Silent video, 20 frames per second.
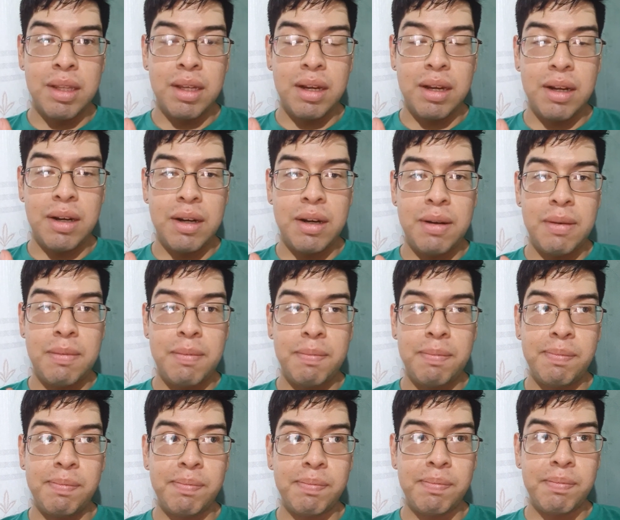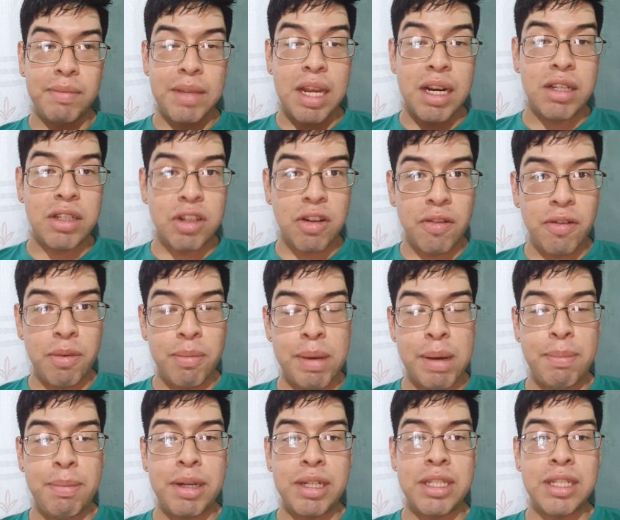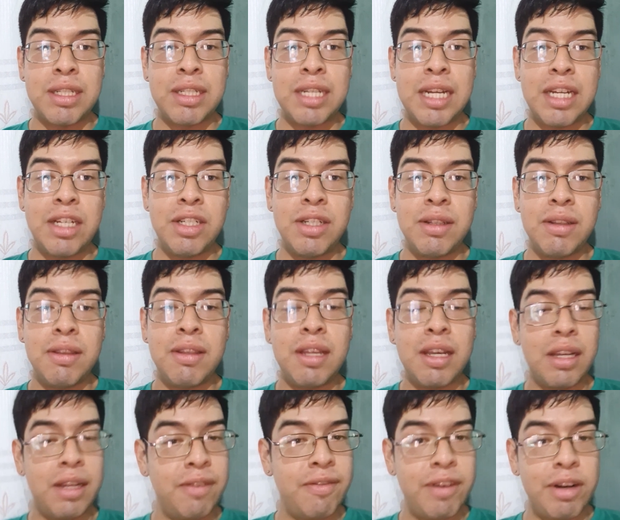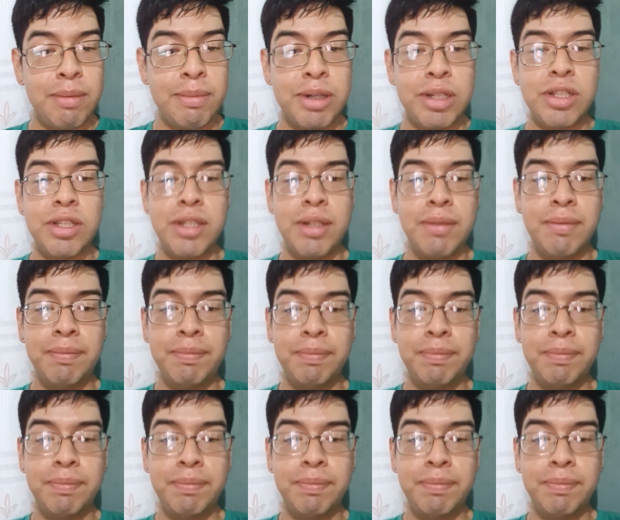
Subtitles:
That is all for my presentation. Thank you very much.